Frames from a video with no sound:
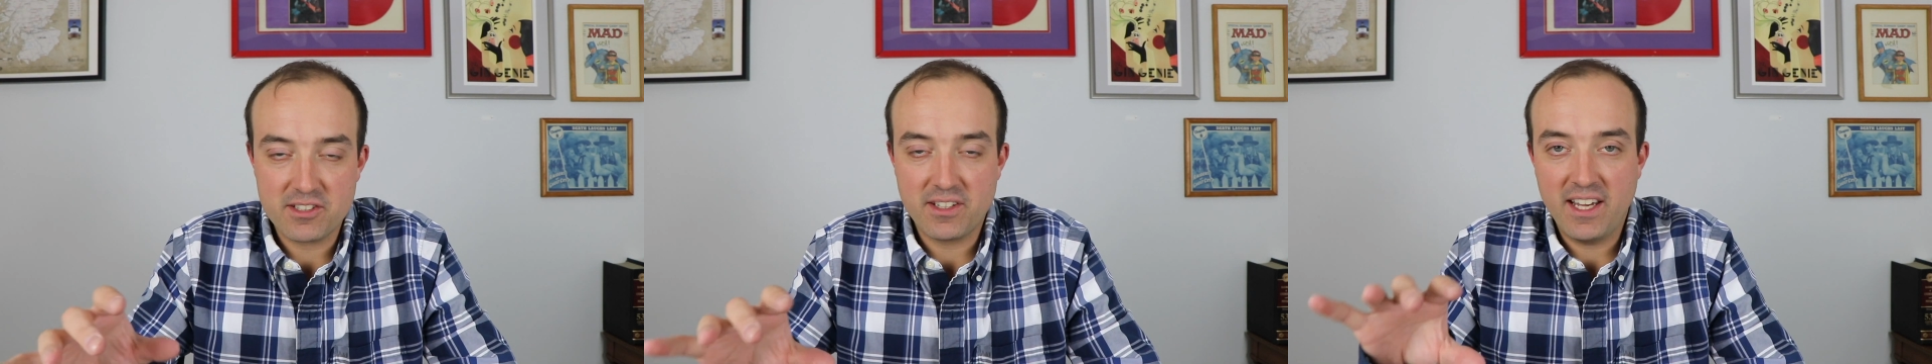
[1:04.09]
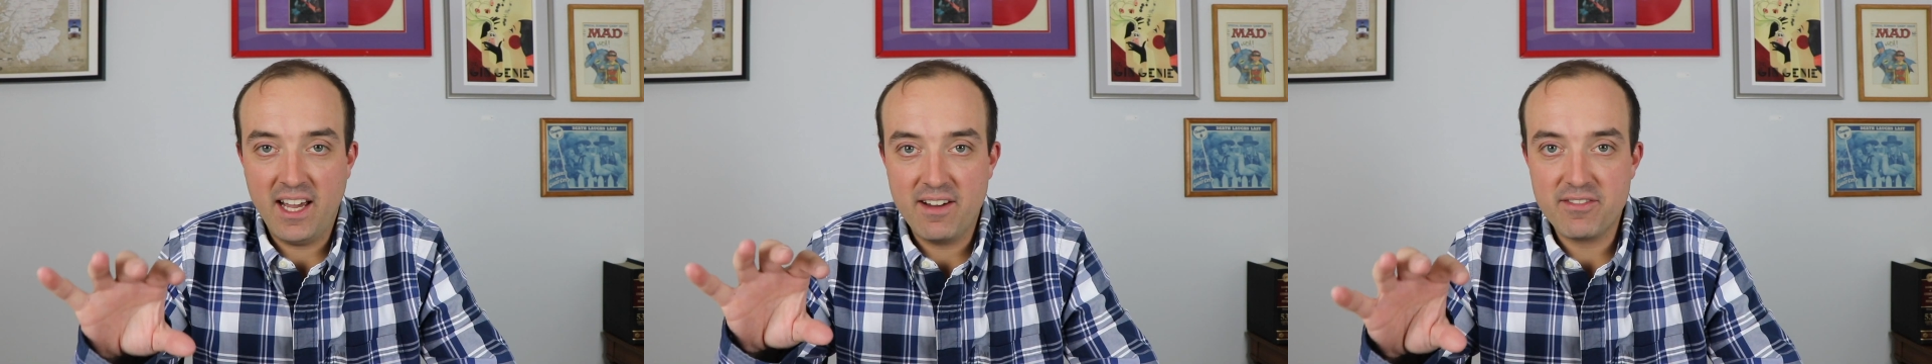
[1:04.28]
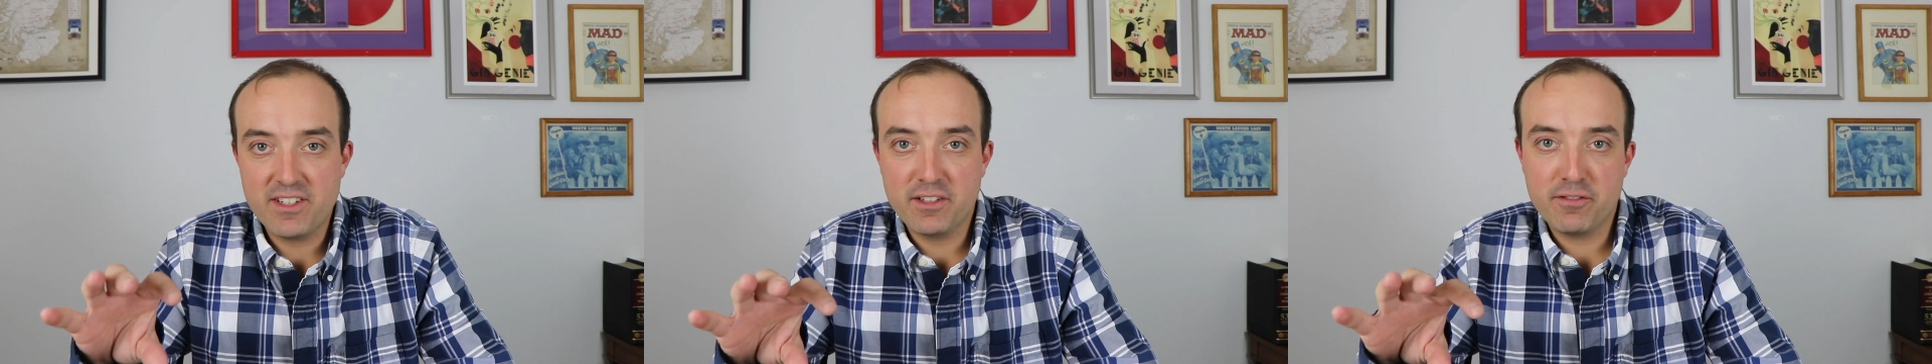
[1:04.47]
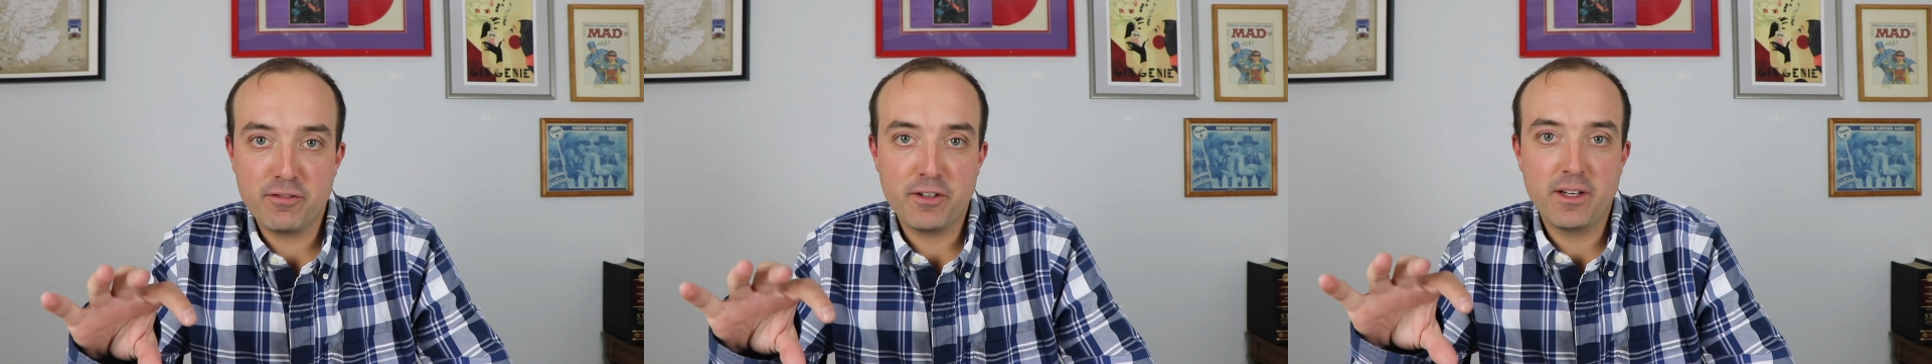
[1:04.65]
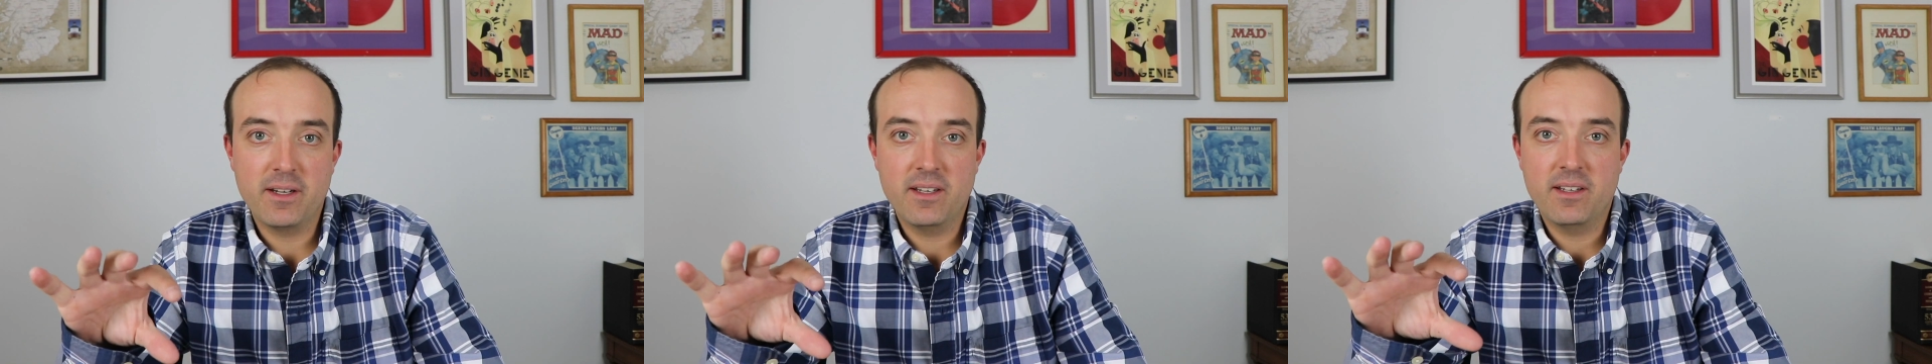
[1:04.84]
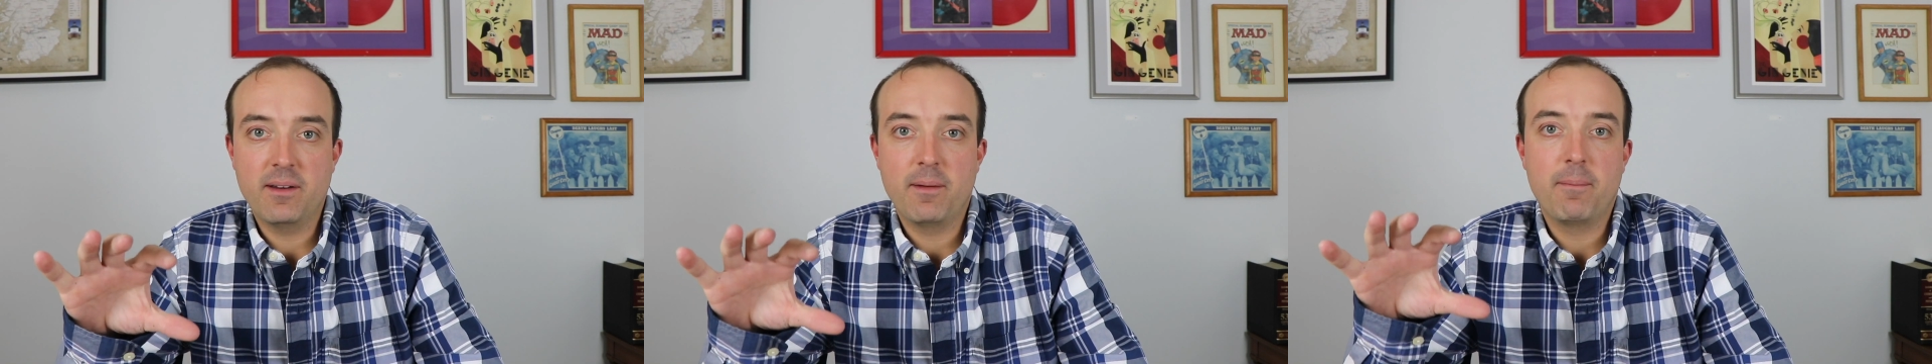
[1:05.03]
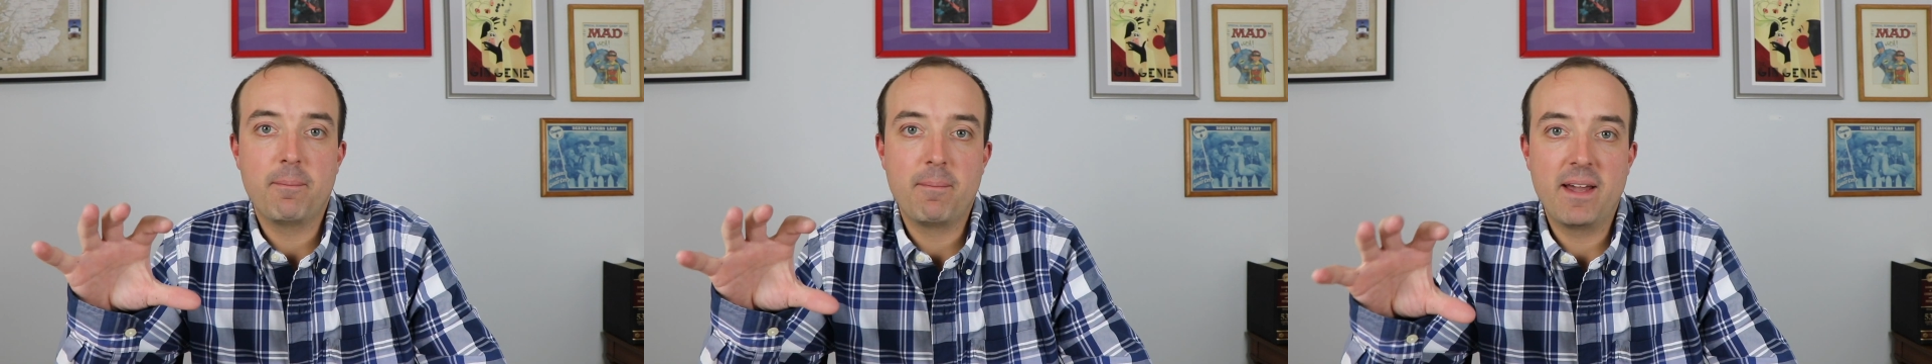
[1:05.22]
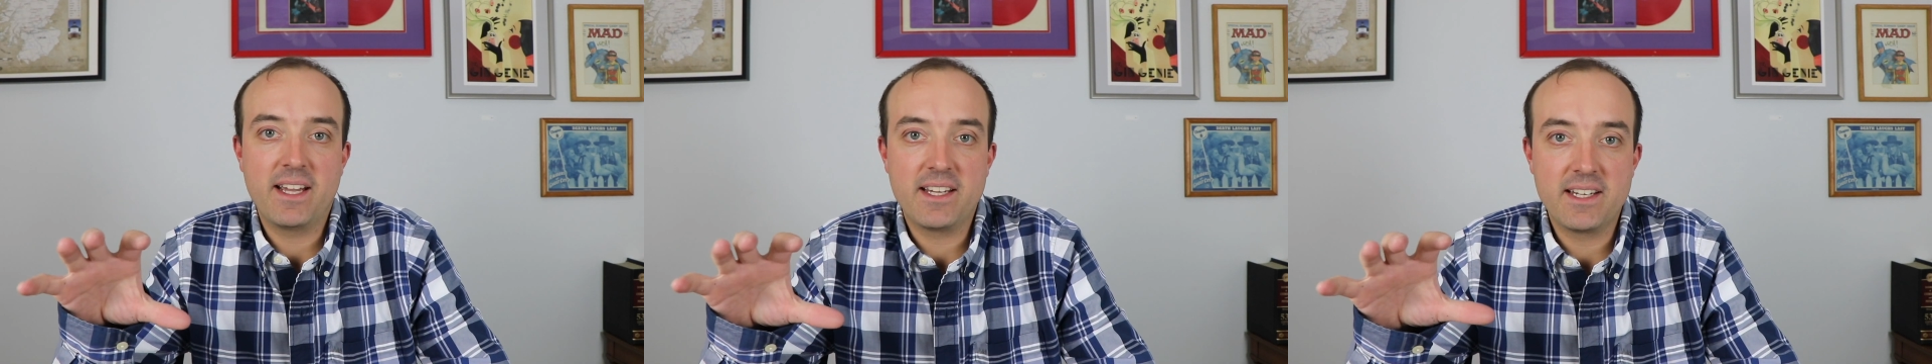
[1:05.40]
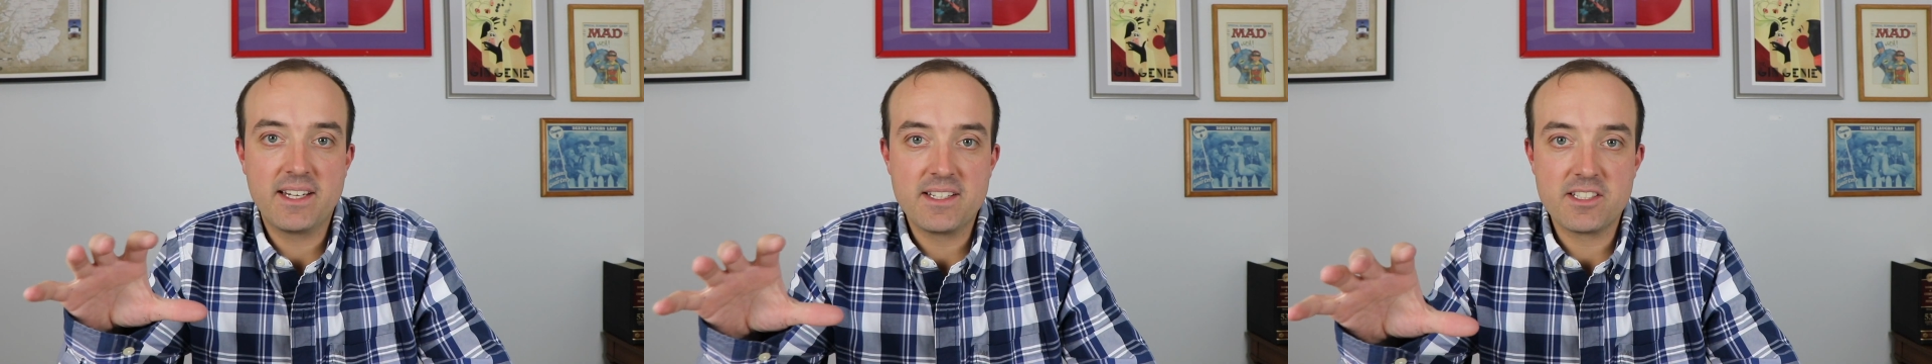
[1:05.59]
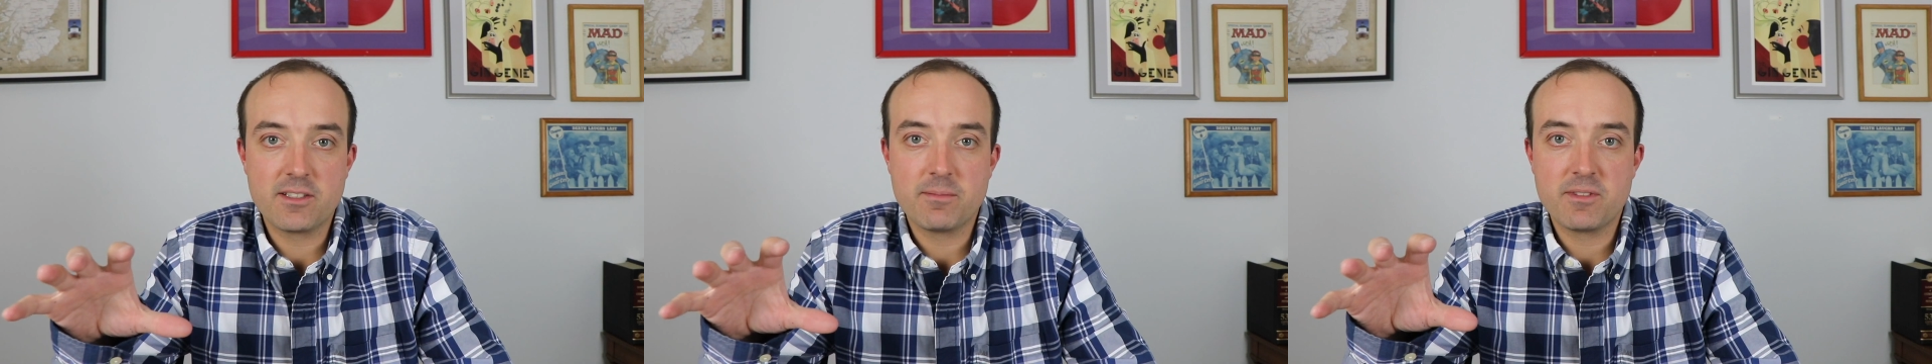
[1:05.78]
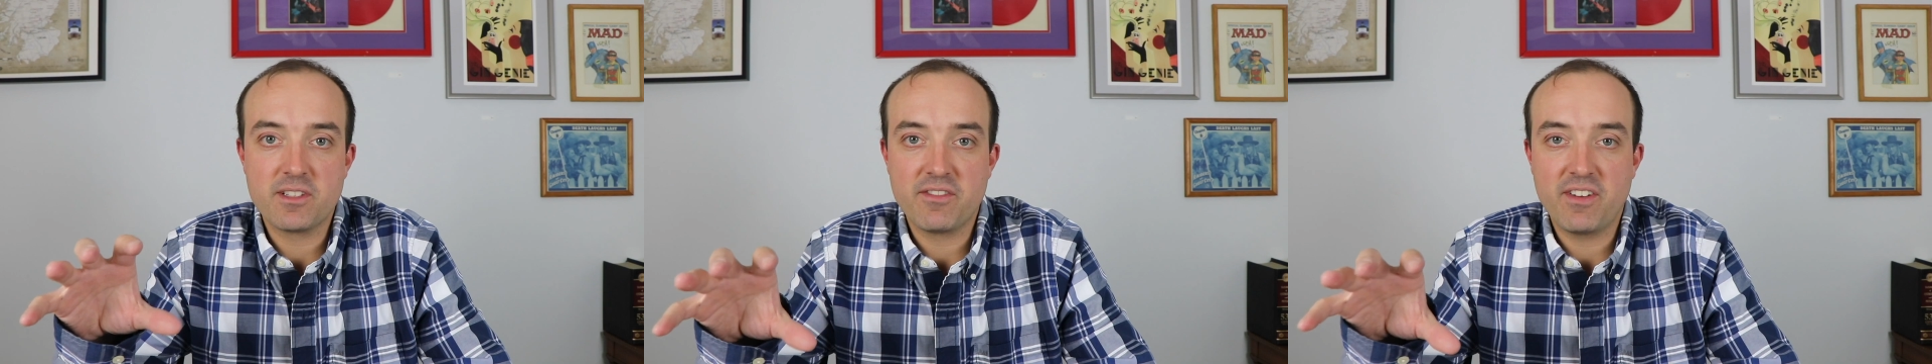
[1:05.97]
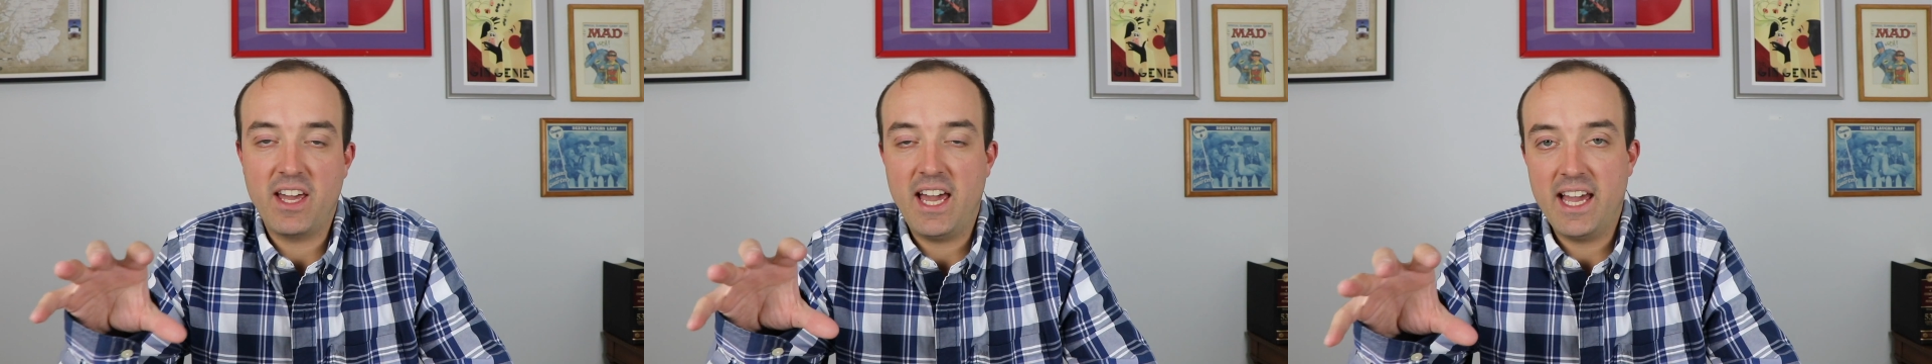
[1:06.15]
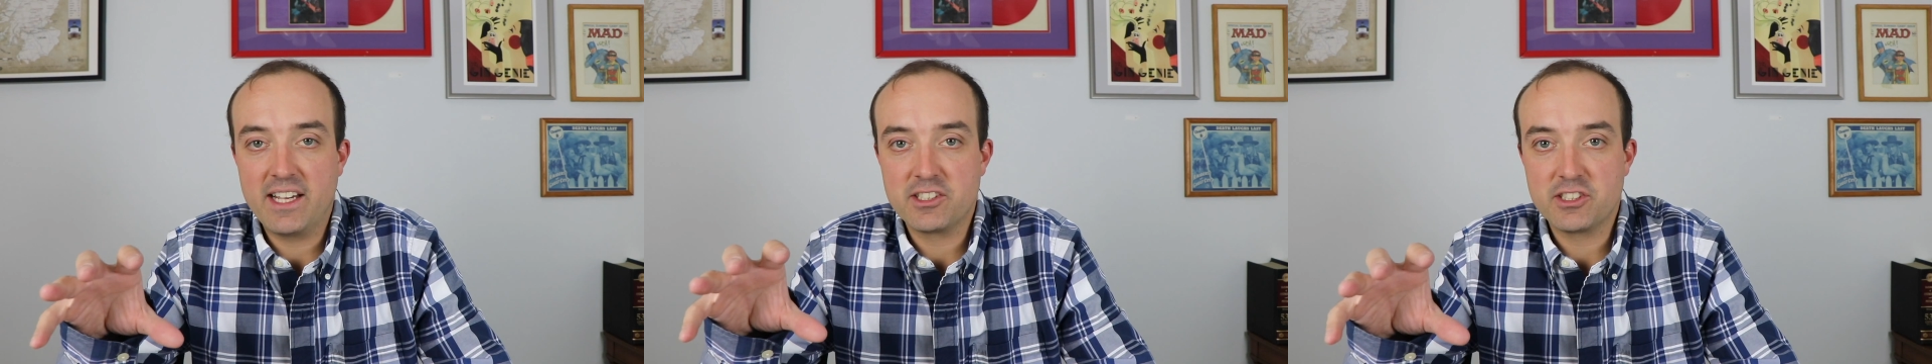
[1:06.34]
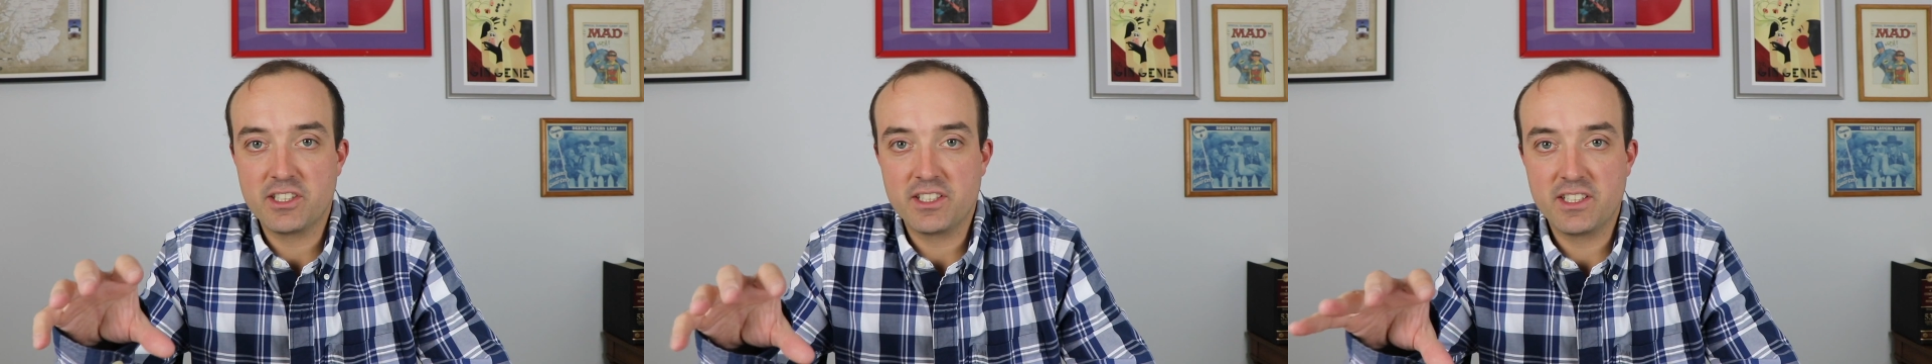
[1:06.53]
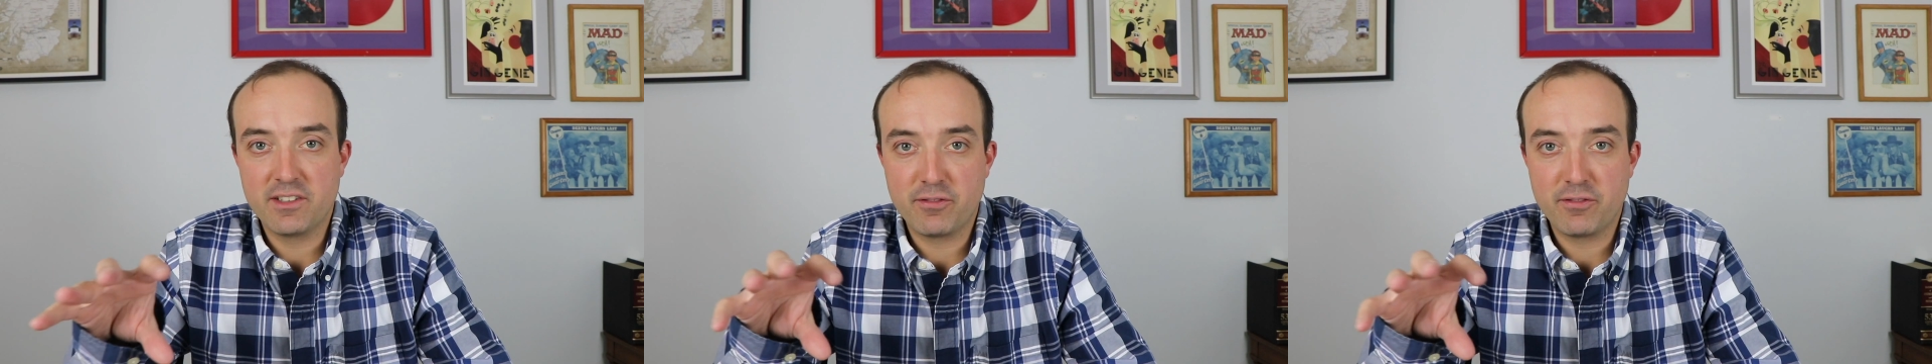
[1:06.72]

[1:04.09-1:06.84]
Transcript: So they have different mechanisms of action,